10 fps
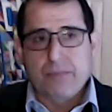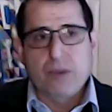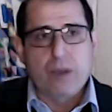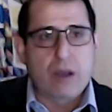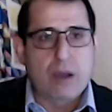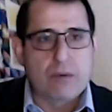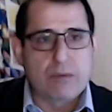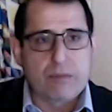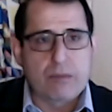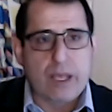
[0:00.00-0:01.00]

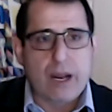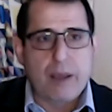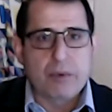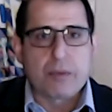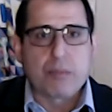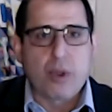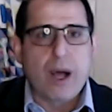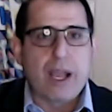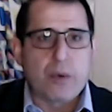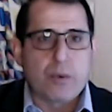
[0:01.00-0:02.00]
that I'm
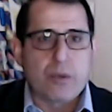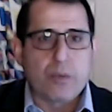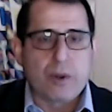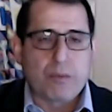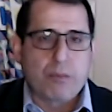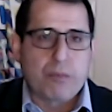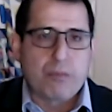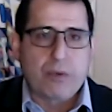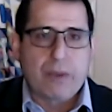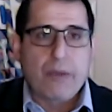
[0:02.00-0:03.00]
complying with what
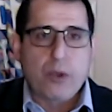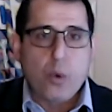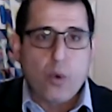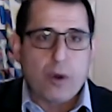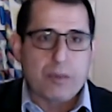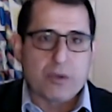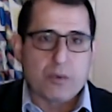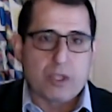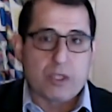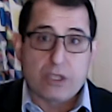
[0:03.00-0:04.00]
now the norm is,
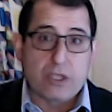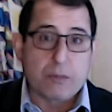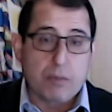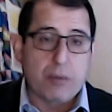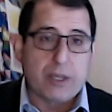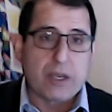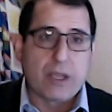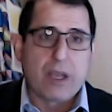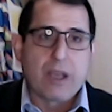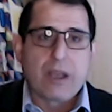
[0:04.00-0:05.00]
which is it's in public.
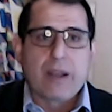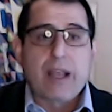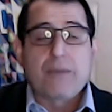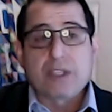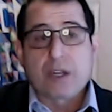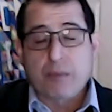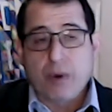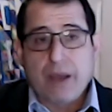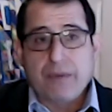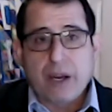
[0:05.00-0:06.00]
Now, if it's in a
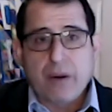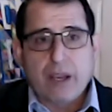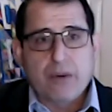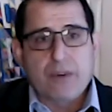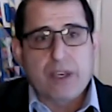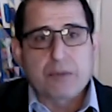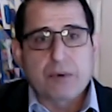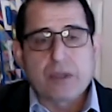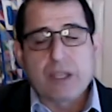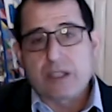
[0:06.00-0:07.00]
private area on
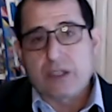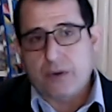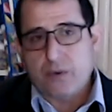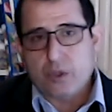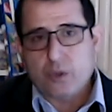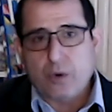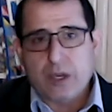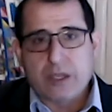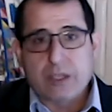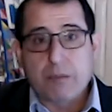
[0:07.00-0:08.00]
Facebook, that's a different story,
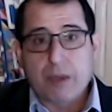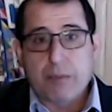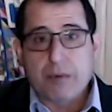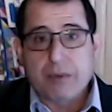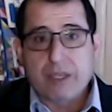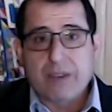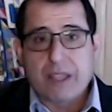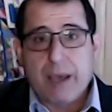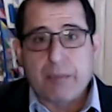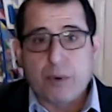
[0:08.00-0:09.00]
because then people believe at
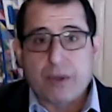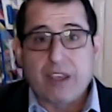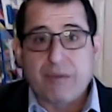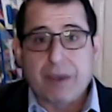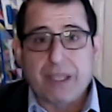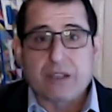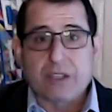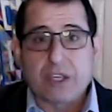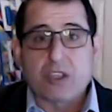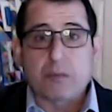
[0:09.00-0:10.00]
that point they've made the
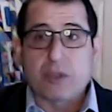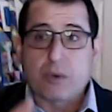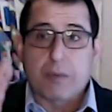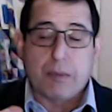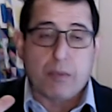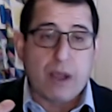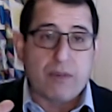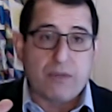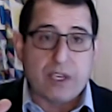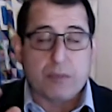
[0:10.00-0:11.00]
distinction between my
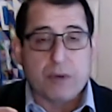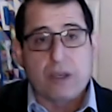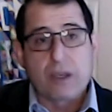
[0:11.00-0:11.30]
private Facebook